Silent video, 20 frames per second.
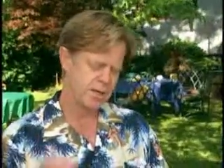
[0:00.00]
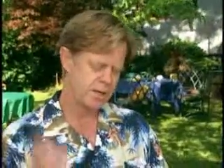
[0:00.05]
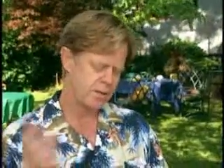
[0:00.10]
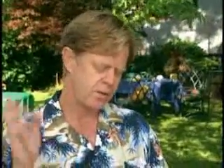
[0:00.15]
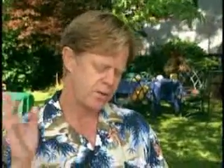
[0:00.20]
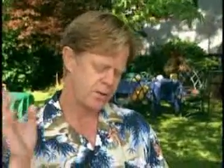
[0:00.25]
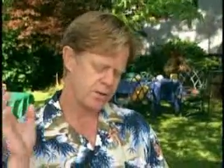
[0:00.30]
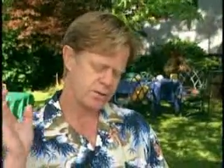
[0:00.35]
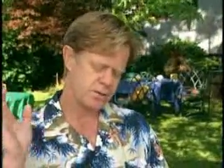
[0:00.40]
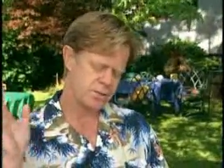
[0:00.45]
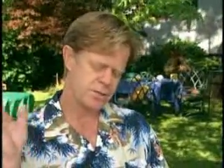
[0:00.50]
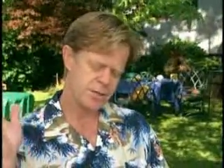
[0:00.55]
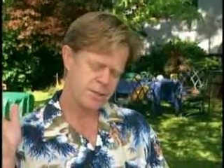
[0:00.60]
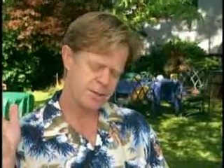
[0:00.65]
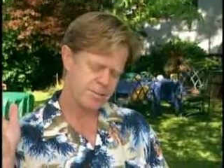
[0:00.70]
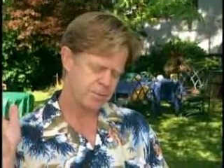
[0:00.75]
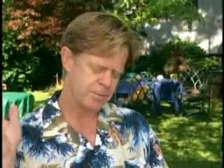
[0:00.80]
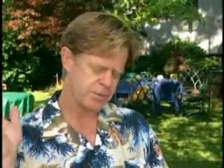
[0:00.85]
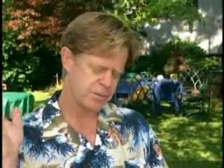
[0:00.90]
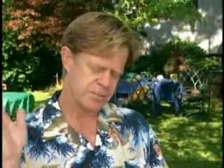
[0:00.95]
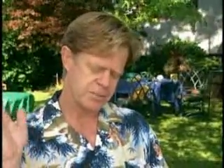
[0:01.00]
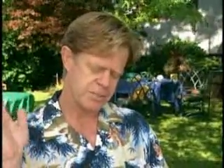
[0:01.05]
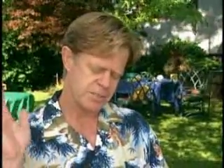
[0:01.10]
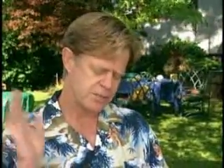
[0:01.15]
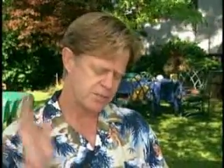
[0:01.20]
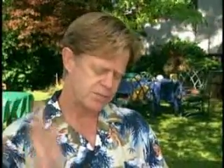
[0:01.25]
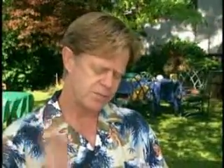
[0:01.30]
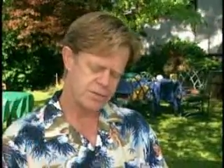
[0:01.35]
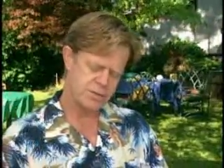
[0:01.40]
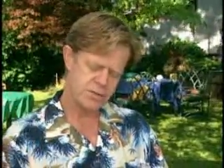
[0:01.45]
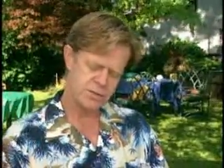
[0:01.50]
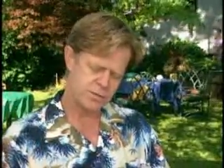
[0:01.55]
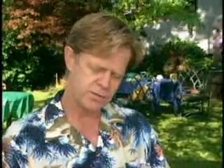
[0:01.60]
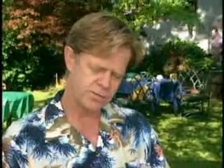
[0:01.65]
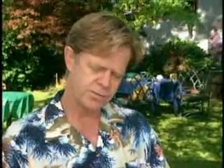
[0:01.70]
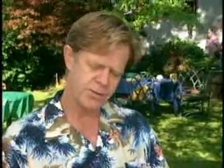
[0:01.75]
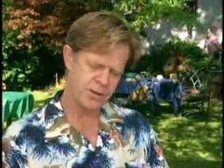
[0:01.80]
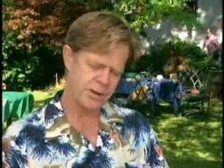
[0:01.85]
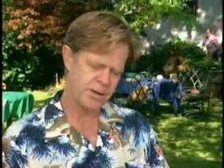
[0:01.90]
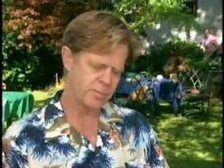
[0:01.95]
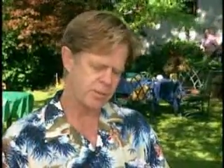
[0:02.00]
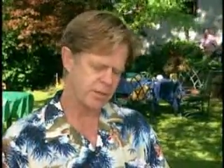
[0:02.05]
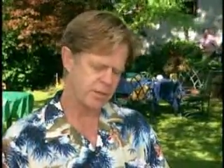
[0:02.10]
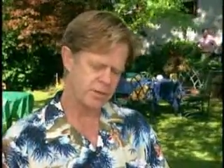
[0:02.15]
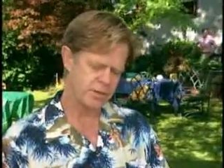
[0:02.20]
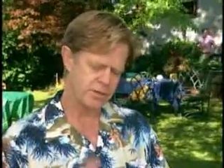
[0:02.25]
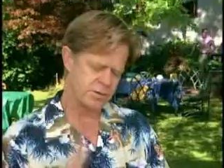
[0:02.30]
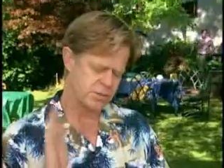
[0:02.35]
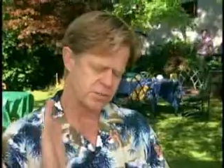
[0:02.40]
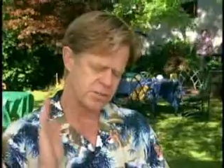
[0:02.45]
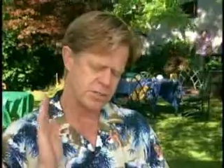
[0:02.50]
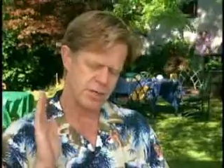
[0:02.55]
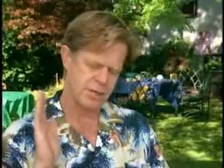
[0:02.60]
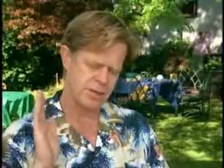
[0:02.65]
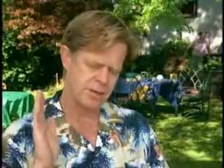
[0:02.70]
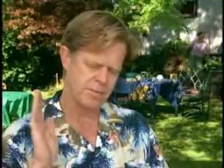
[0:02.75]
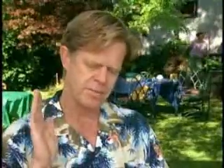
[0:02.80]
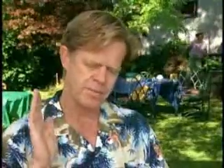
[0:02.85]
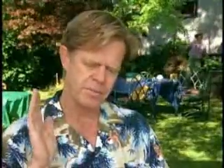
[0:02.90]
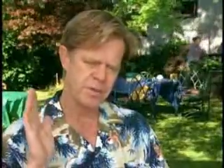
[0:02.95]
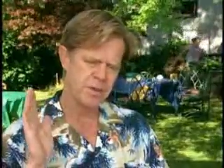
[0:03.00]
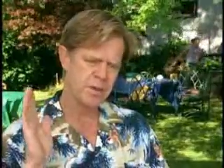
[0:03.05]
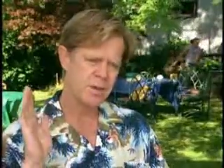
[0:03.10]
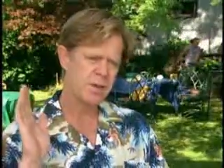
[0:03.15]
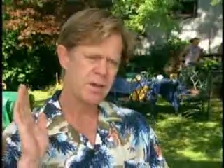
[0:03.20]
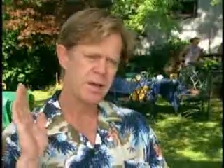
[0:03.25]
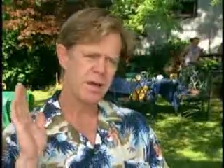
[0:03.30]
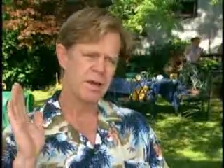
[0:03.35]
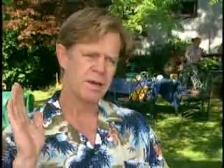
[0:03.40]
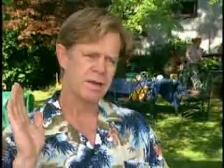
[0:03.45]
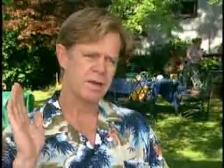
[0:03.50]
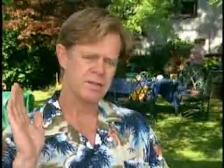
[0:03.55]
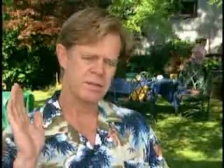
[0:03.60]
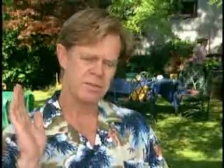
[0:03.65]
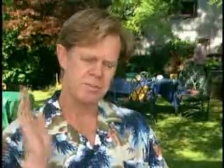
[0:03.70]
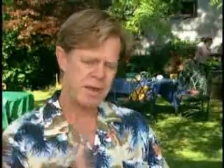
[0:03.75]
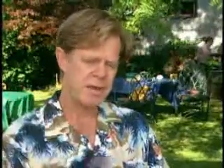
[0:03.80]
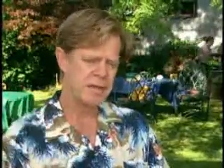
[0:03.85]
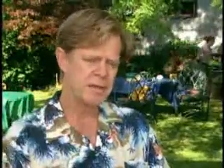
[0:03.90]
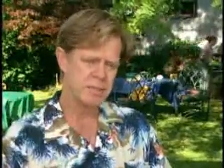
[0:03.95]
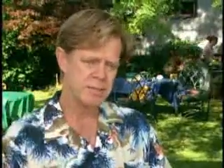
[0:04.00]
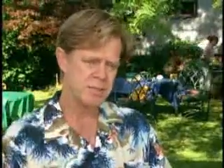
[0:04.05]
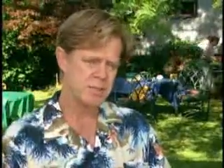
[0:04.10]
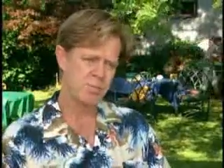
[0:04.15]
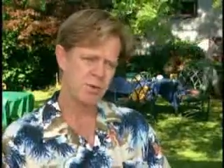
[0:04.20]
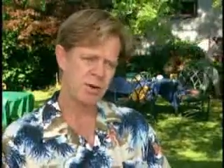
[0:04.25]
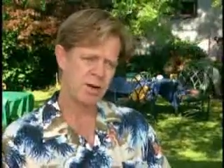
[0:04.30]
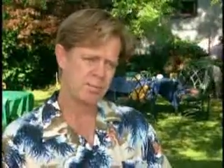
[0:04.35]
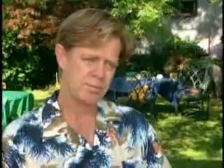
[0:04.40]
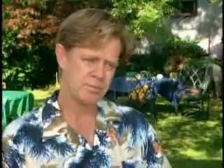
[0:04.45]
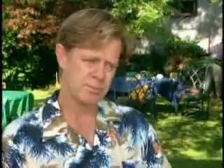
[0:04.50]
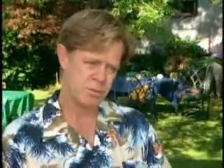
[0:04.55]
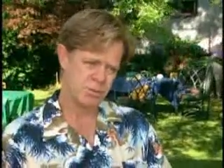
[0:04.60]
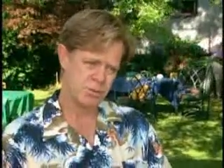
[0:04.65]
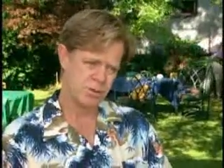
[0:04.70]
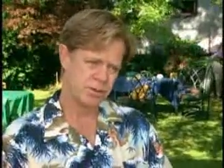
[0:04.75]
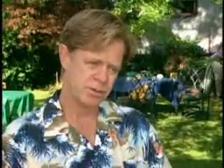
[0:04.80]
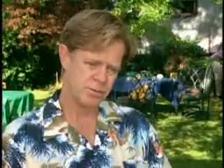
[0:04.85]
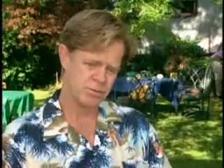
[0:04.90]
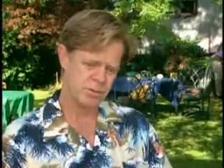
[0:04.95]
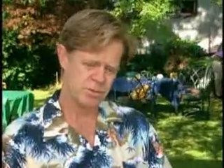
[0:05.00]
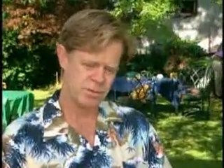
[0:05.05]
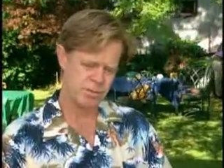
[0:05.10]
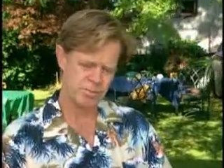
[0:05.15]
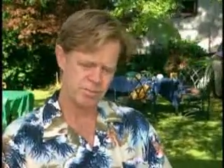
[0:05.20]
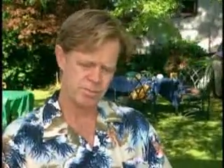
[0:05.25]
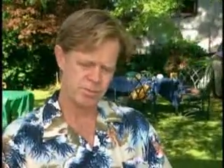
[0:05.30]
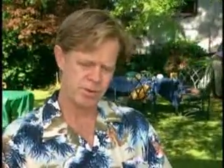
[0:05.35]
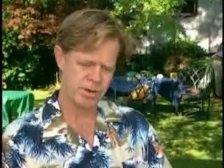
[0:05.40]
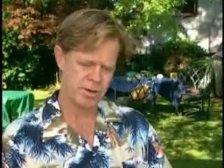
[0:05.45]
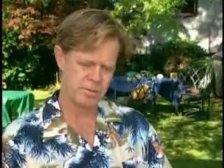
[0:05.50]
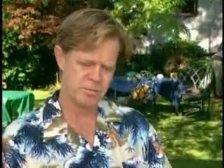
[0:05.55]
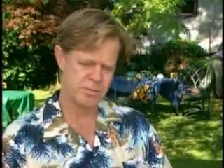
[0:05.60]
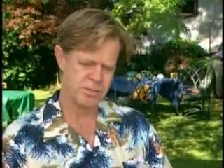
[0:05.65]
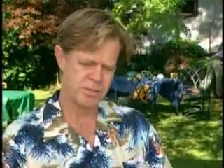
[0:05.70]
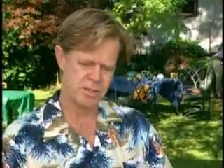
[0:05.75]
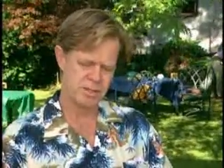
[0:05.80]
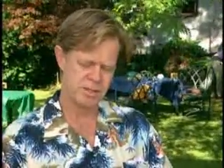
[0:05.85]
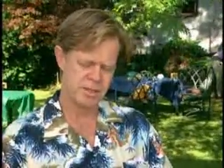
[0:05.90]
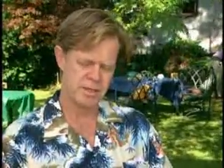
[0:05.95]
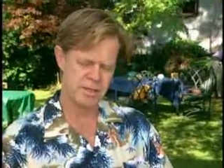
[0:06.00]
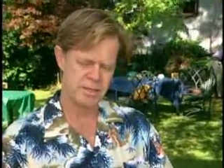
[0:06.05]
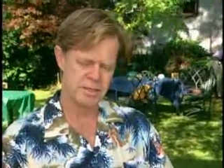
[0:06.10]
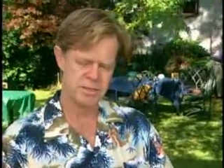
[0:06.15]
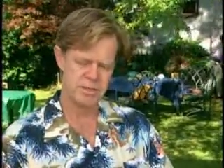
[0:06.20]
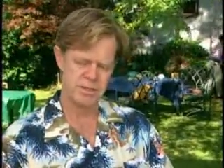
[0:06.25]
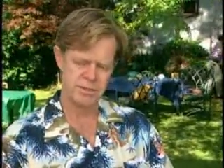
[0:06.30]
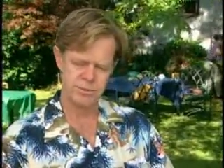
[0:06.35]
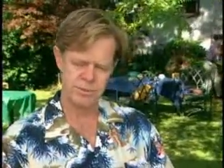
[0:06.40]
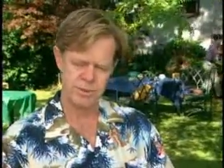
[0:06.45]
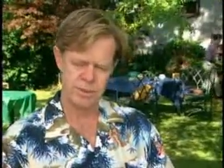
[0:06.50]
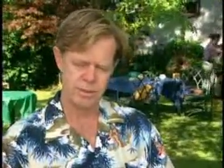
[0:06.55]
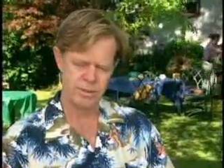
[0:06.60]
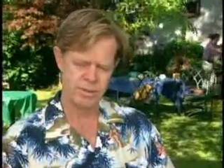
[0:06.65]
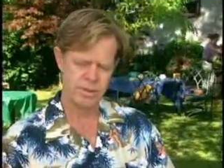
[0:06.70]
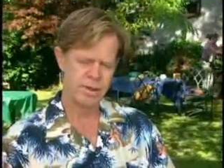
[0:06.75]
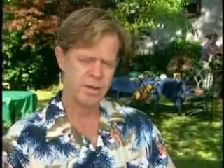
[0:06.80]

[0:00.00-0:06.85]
There's this dysfunctional family. There's dependence problems, drug abuse problems that they can deal with.